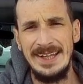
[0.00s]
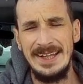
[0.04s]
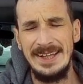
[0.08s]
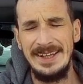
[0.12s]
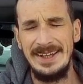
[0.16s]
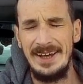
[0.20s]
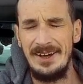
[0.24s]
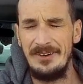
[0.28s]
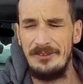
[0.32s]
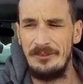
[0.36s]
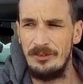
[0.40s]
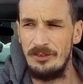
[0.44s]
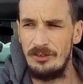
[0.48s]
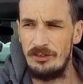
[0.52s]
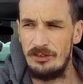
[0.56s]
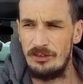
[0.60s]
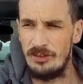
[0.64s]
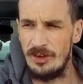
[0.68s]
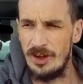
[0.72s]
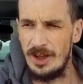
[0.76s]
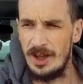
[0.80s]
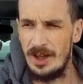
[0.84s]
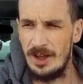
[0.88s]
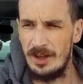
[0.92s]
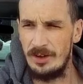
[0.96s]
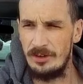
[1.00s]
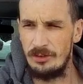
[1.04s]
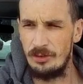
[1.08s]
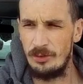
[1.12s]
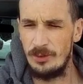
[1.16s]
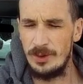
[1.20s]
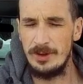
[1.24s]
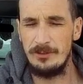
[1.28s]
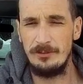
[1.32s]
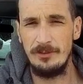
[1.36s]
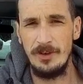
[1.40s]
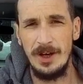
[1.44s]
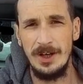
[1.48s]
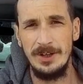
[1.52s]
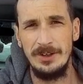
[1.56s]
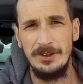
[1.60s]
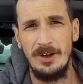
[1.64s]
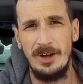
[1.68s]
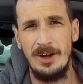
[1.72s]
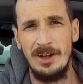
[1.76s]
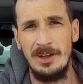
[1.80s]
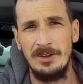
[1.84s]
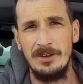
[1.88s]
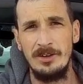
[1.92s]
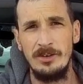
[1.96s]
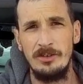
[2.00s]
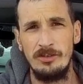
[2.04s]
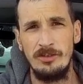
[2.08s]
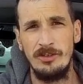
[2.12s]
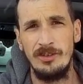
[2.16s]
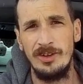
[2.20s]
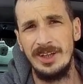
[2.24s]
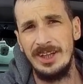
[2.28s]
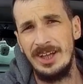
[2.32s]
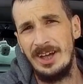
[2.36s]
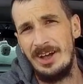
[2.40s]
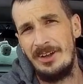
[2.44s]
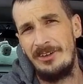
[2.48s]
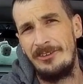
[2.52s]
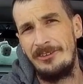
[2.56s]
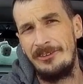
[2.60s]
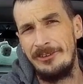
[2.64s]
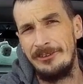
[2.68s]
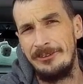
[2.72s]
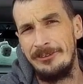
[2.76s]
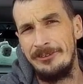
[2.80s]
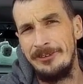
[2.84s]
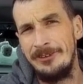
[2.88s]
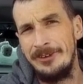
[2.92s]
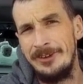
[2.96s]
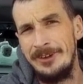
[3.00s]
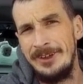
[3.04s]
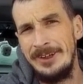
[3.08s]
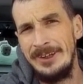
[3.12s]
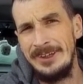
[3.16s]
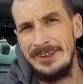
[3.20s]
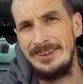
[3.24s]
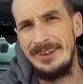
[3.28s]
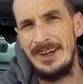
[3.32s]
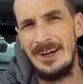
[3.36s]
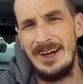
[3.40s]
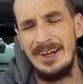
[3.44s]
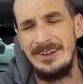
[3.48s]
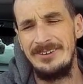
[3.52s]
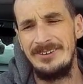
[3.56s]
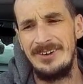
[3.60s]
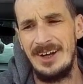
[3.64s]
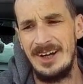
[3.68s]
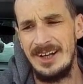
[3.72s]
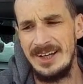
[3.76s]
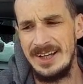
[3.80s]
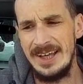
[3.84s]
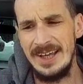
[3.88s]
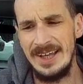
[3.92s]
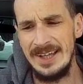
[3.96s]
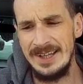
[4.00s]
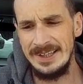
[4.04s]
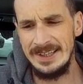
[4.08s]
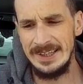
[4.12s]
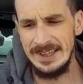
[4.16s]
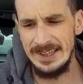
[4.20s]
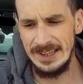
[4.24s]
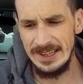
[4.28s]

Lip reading: That was $25 for the outer tie rod end.